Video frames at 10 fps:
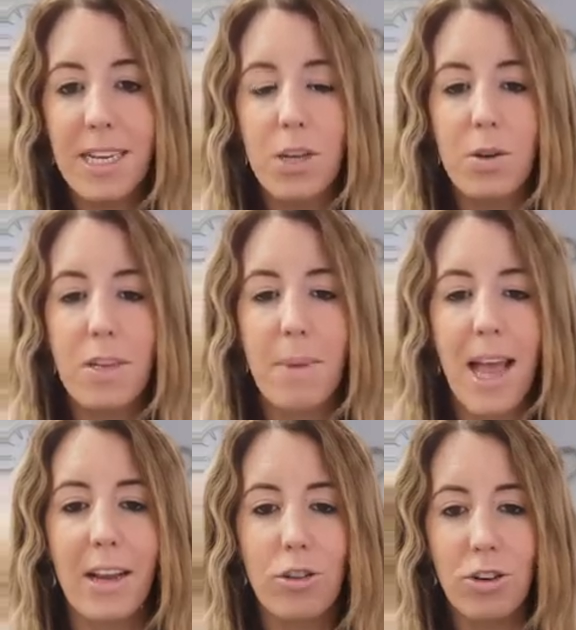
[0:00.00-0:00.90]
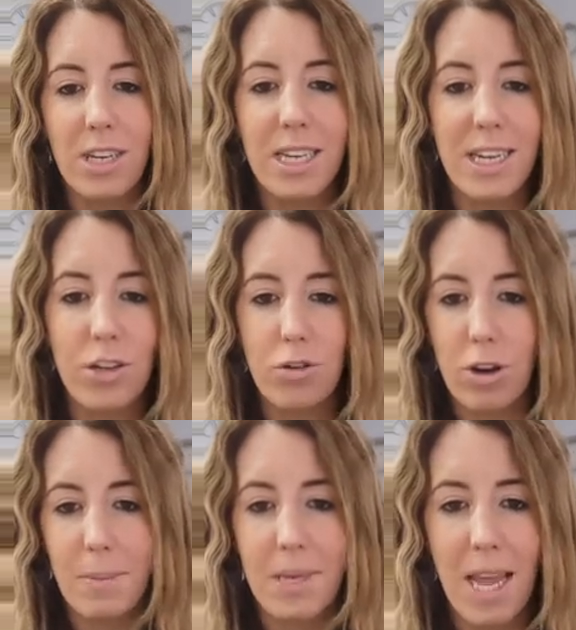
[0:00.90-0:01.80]
It's got some extra stick
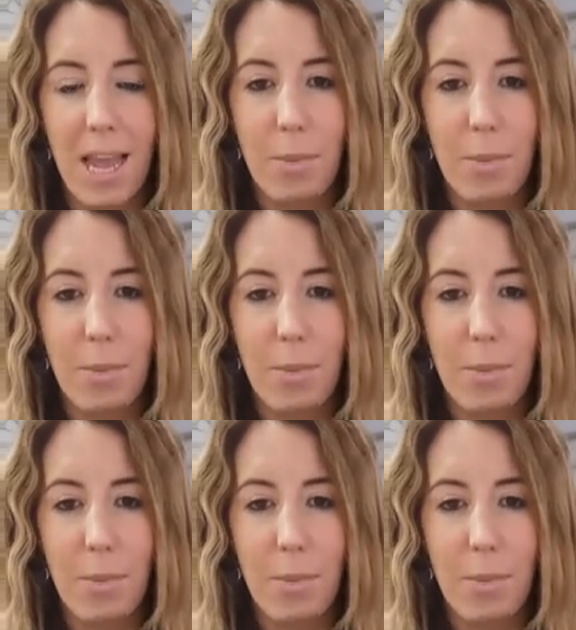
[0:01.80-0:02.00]
strips here,